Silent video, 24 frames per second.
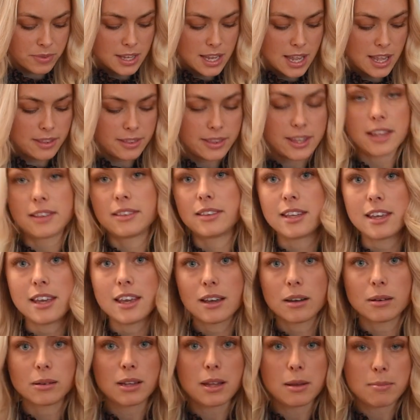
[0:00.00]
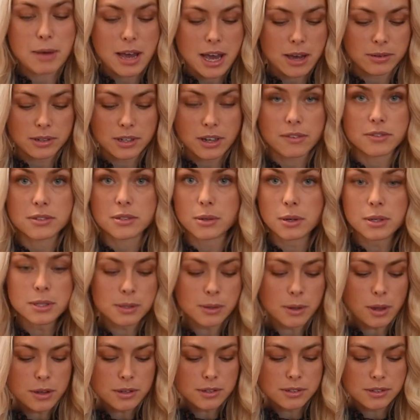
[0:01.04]
and then the equal amount of soy
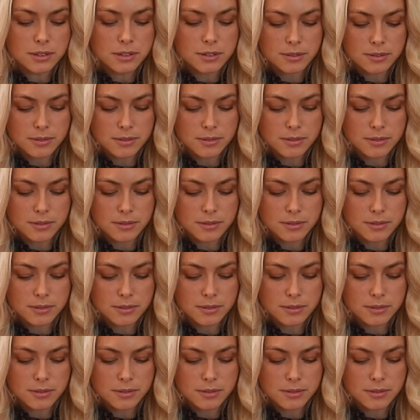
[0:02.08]
sauce,